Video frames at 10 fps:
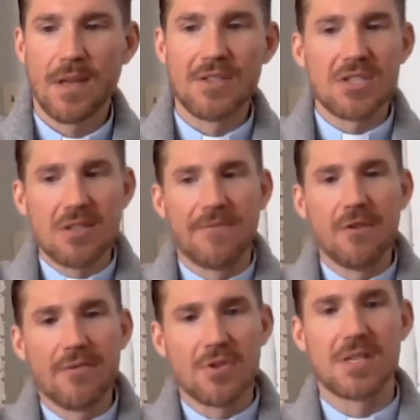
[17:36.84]
And just a
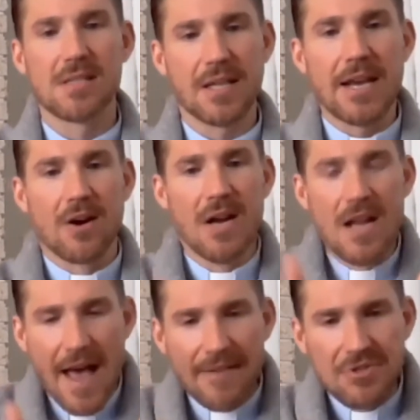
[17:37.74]
few verses later,
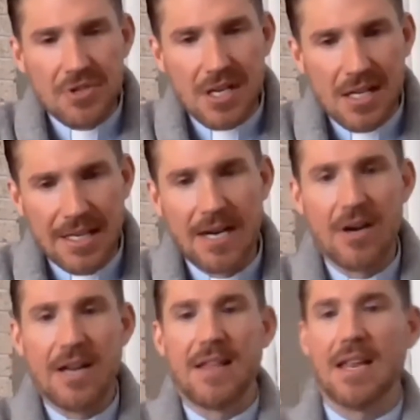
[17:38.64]
after
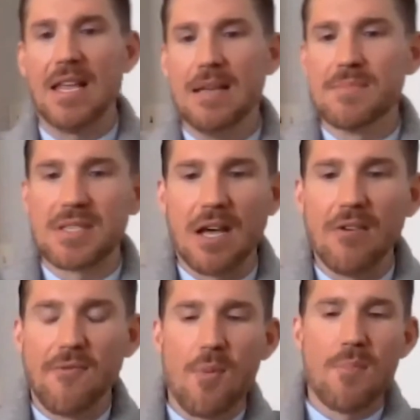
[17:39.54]
declaring that he
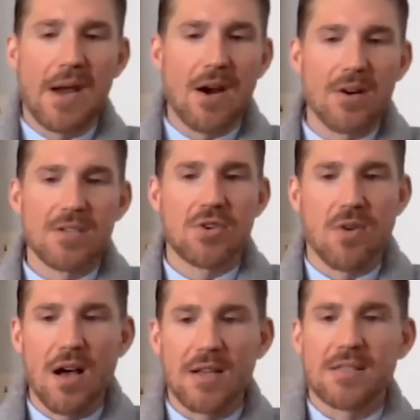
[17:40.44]
himself will bear his
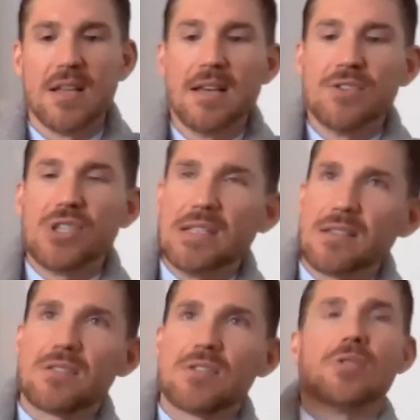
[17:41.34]
cross,
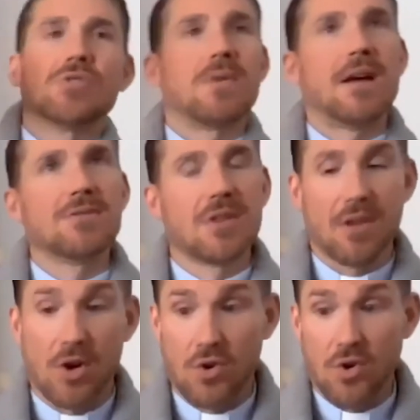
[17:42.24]
Jesus turns around to
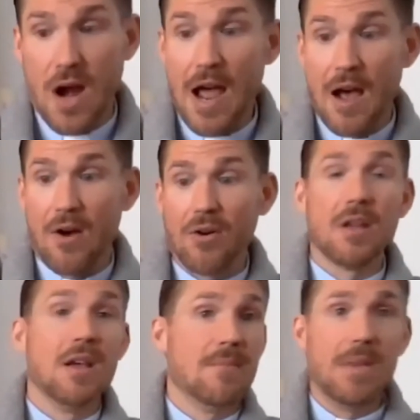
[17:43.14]
the
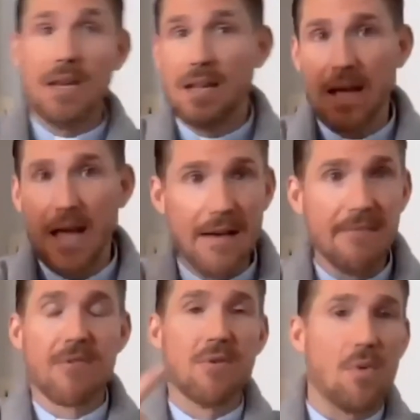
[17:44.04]
crowd, meaning
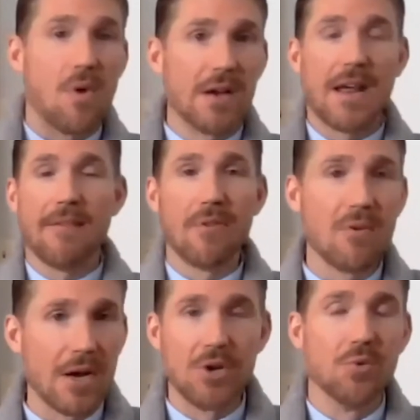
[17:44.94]
everyone,
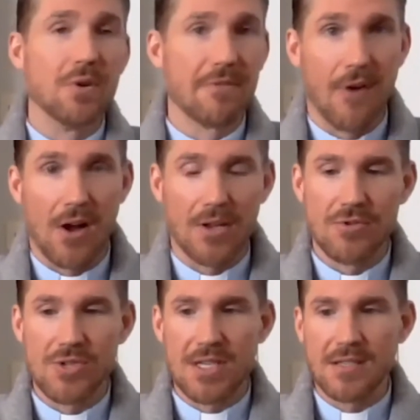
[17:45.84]
everyone who would follow
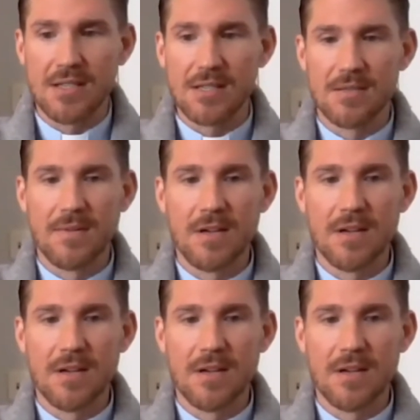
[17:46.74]
Jesus,